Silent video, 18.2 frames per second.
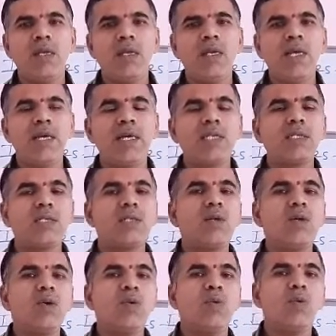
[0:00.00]

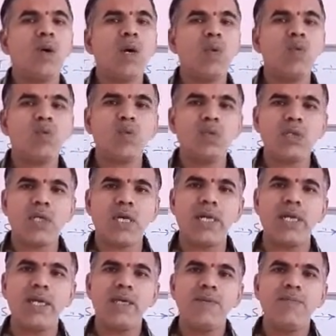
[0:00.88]
Next, we have to
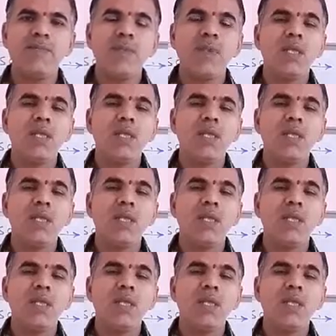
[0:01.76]
study